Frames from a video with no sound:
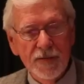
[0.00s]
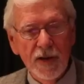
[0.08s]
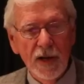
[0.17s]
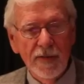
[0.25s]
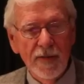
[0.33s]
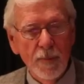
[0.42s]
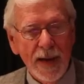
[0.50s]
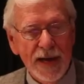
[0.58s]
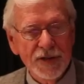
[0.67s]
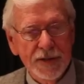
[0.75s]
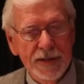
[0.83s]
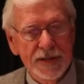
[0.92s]
of all of the
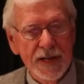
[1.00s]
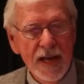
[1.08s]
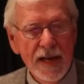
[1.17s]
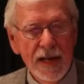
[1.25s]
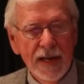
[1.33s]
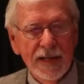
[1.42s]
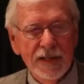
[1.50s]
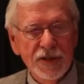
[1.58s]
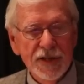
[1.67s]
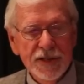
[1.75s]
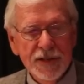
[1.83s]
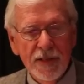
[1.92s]
passions
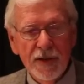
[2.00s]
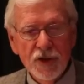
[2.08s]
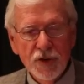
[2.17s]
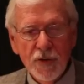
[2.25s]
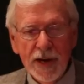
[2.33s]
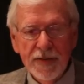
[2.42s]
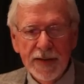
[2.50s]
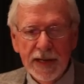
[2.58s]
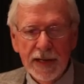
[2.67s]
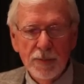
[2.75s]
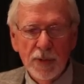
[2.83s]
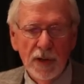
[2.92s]
consists in their
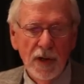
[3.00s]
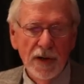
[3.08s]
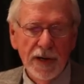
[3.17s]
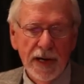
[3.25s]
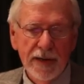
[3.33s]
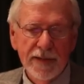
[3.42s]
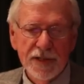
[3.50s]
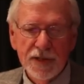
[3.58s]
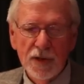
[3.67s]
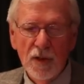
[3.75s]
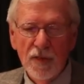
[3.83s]
strengthening and prolonging in the soul